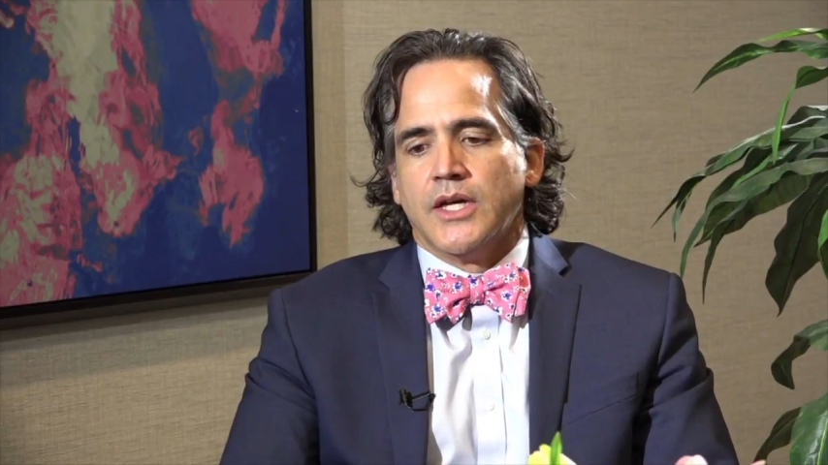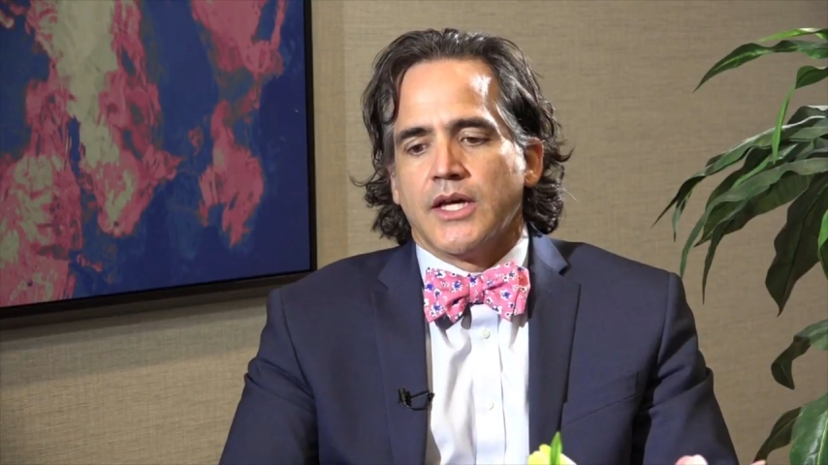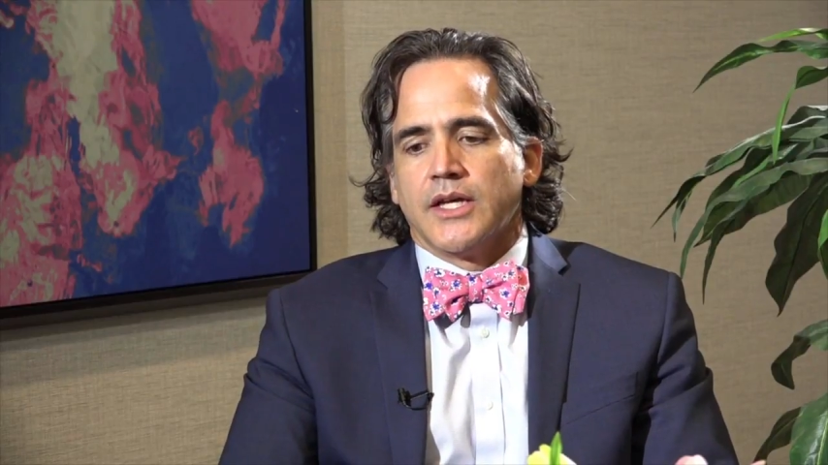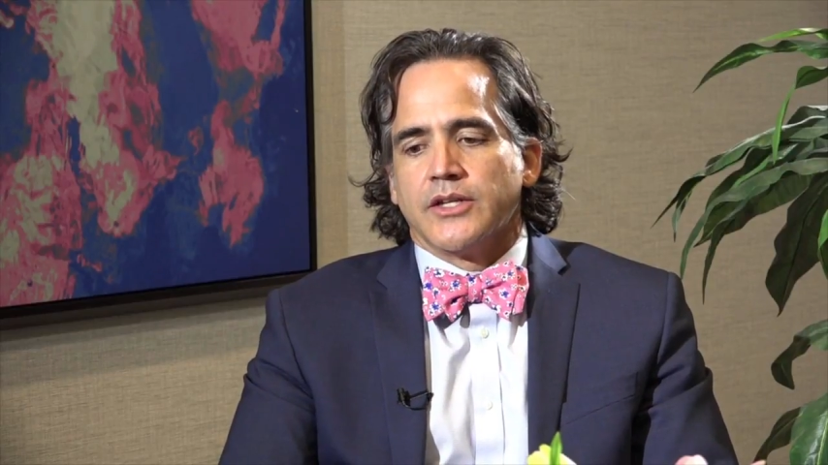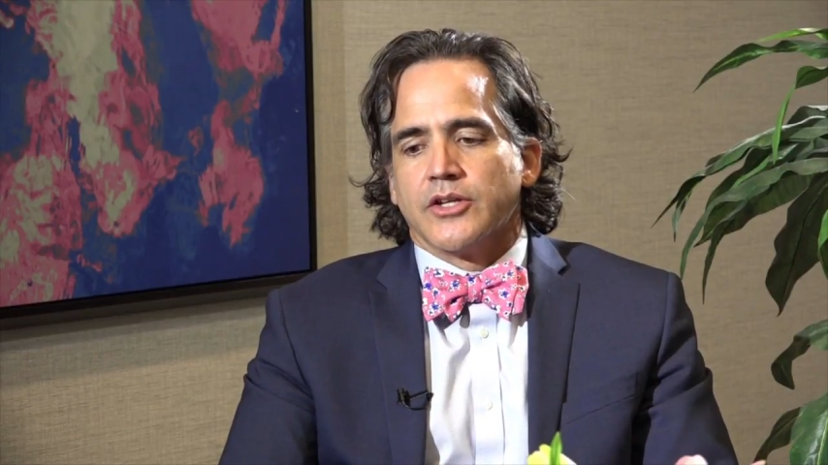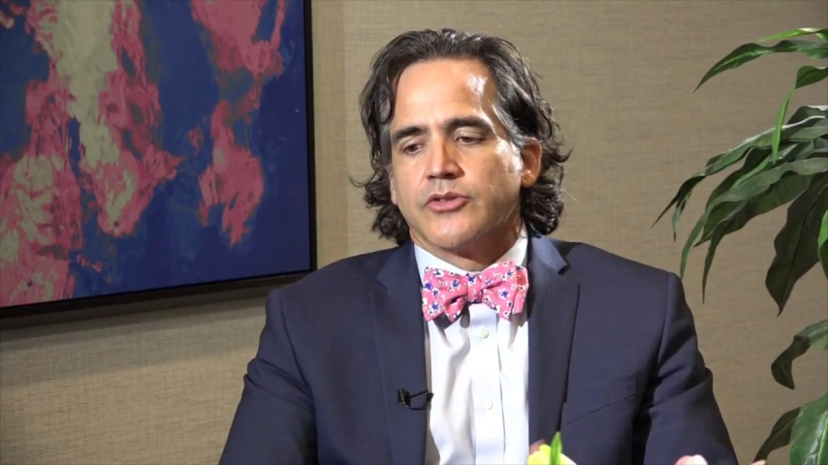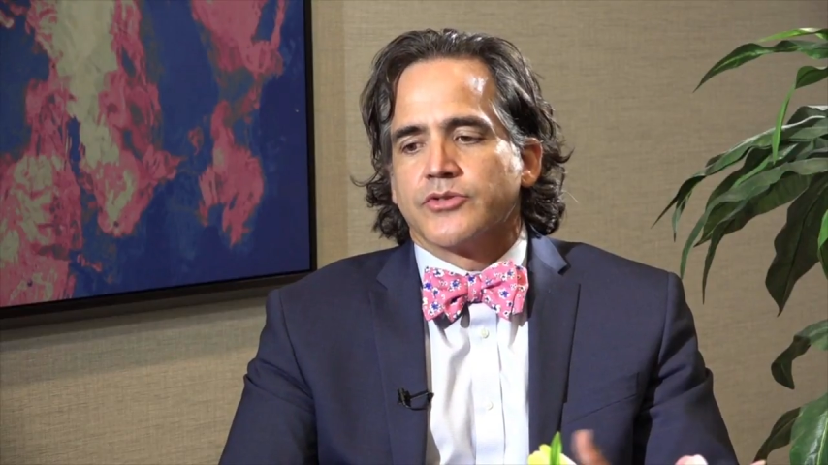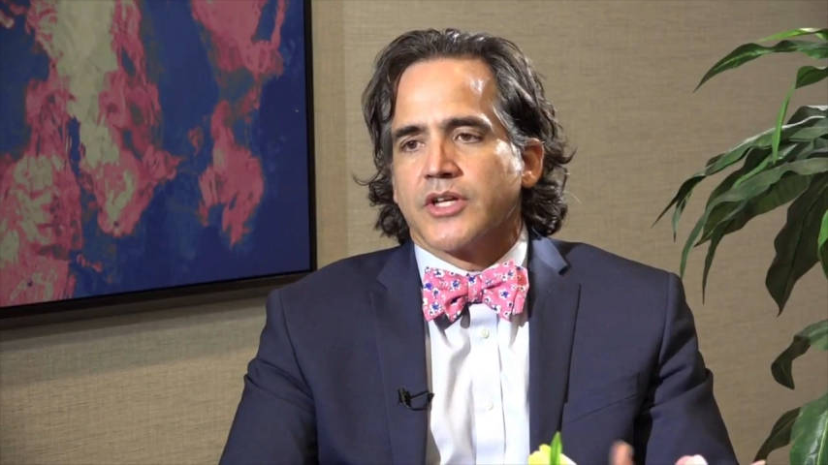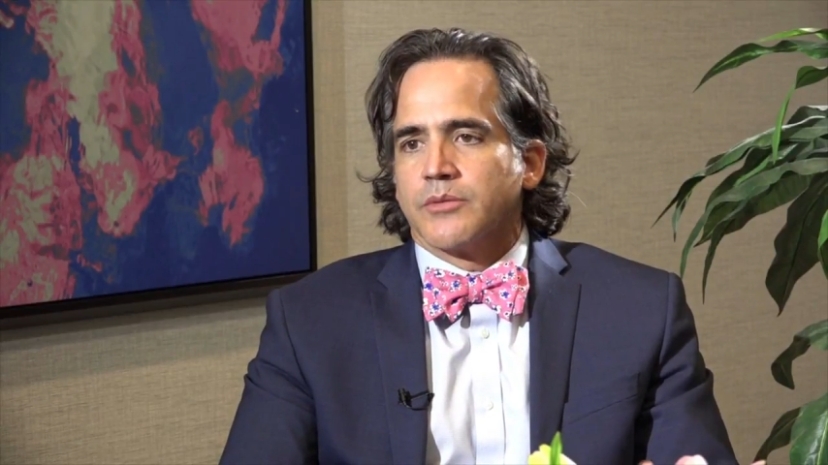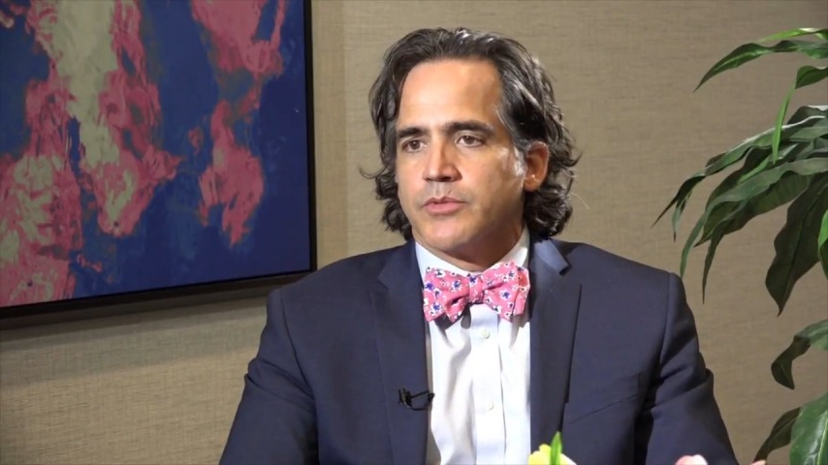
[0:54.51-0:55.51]
And another
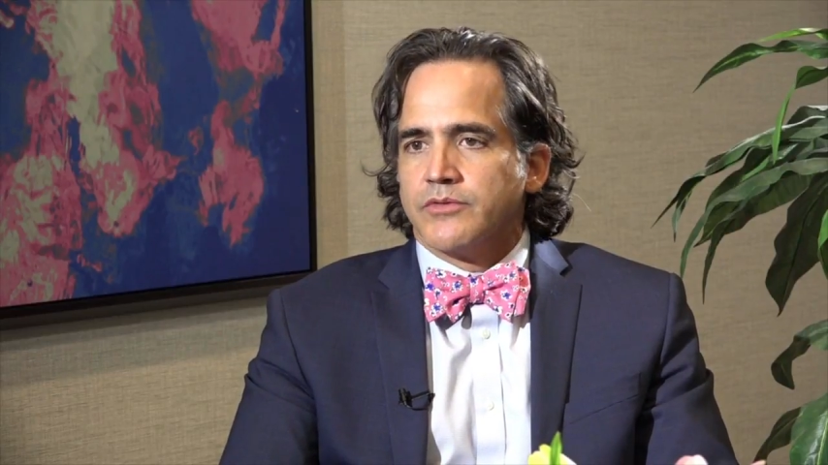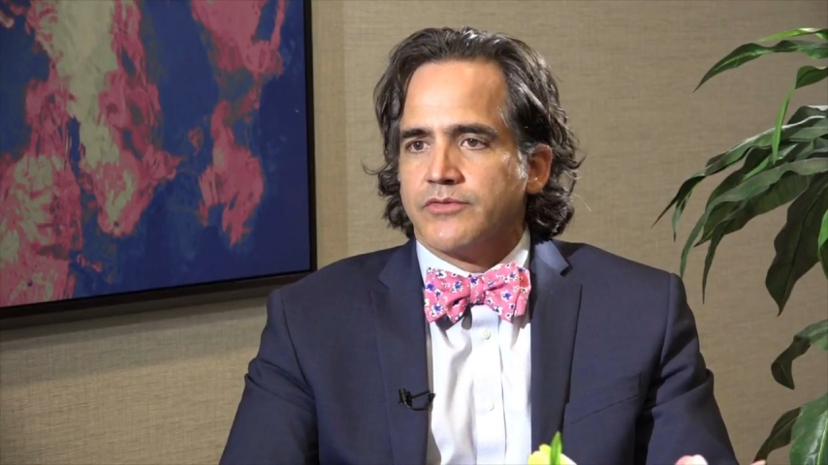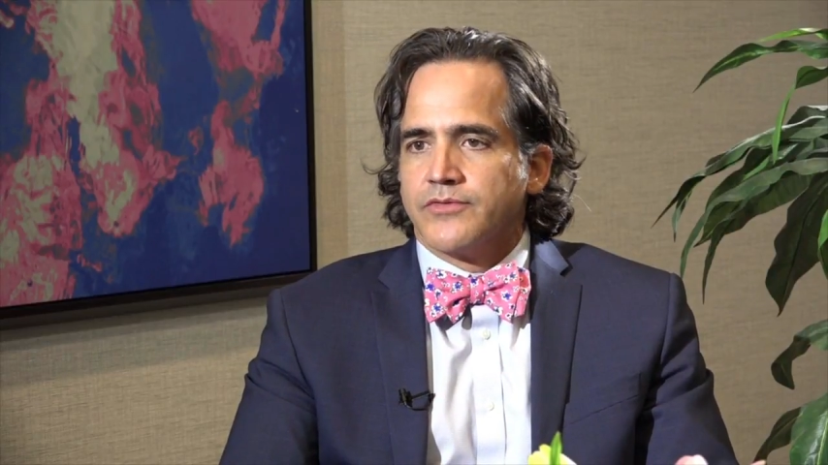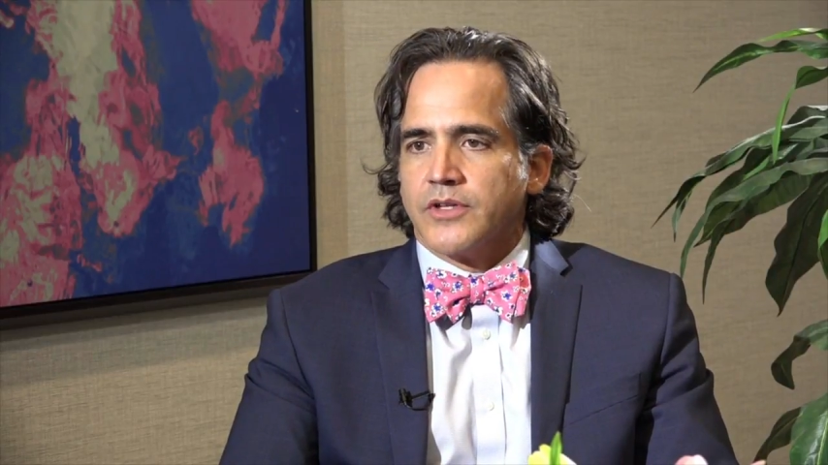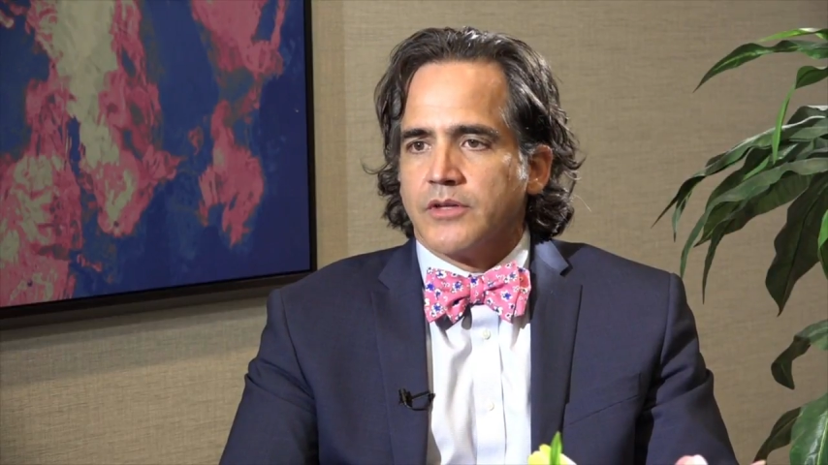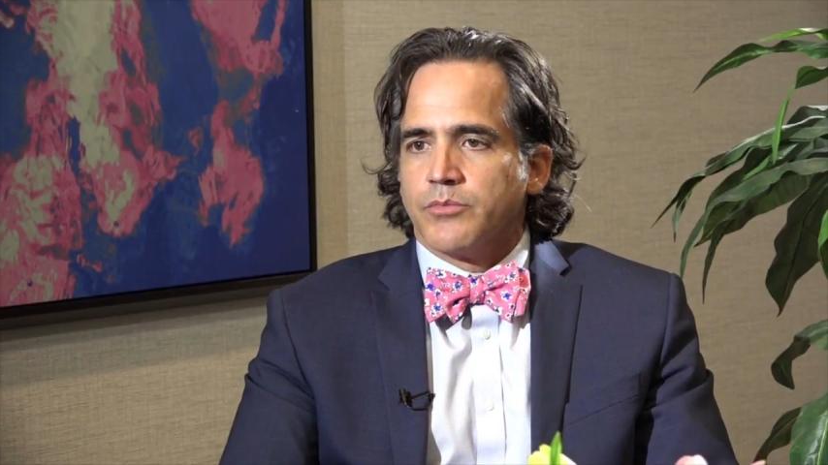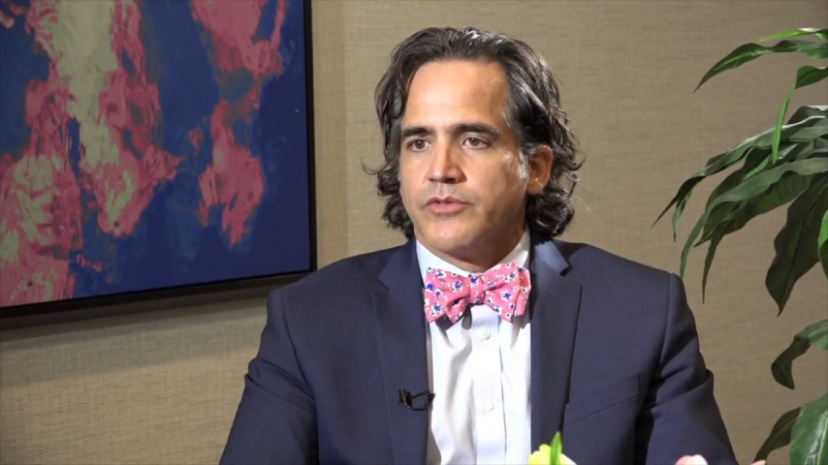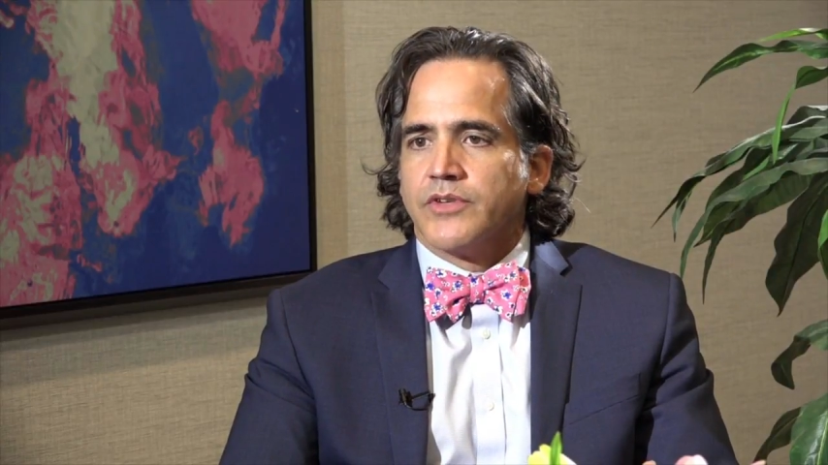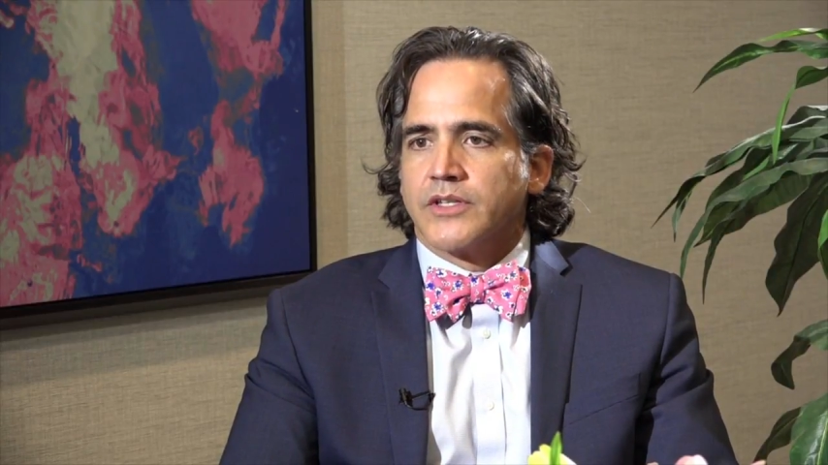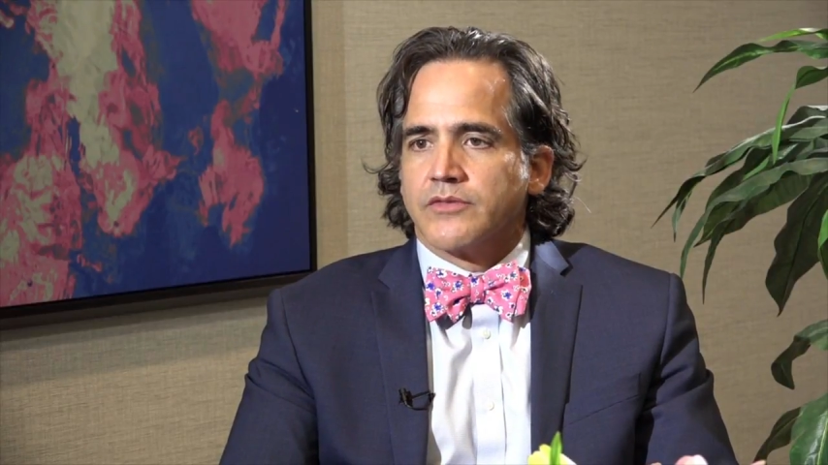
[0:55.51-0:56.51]
type of
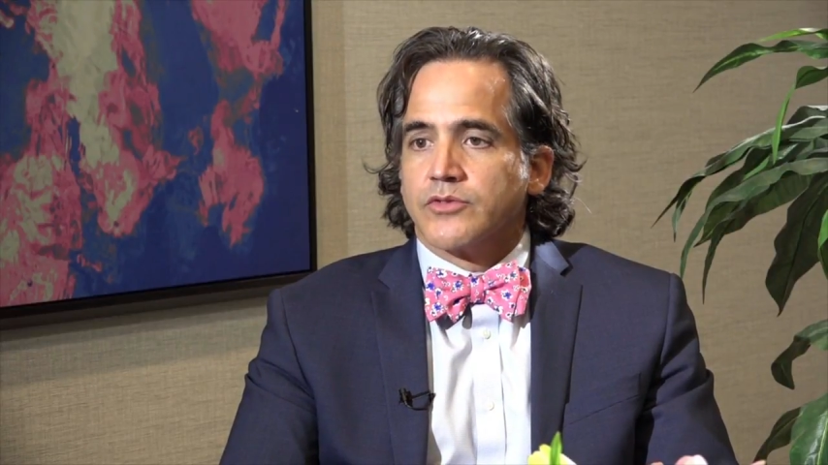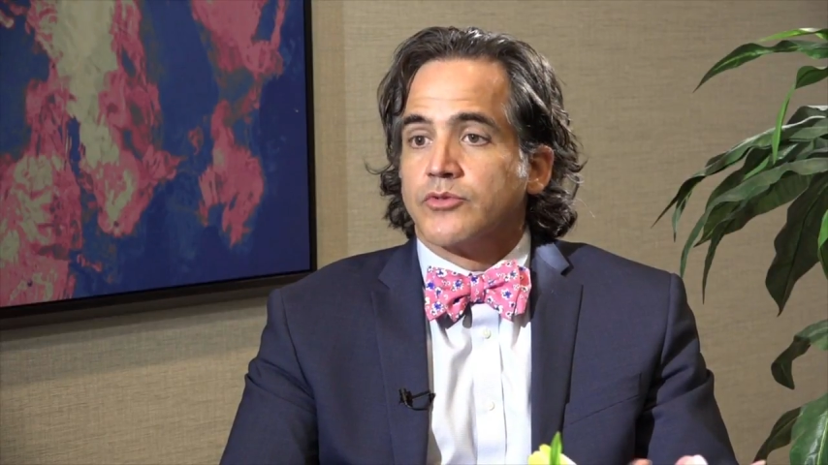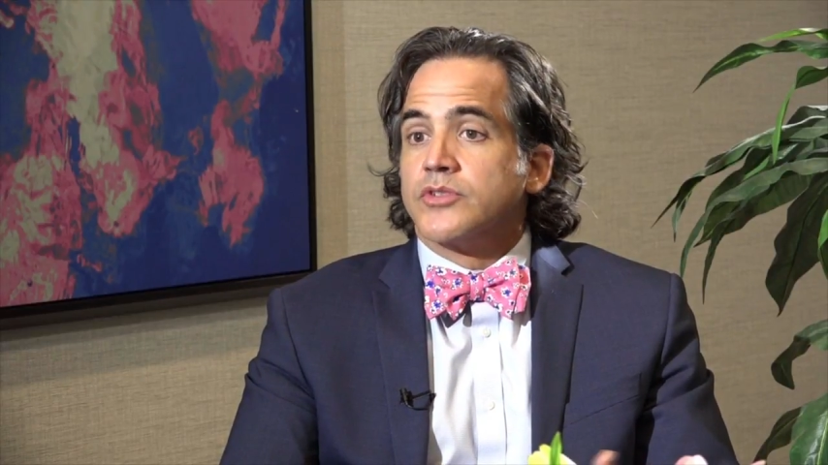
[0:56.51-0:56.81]
preventive surgery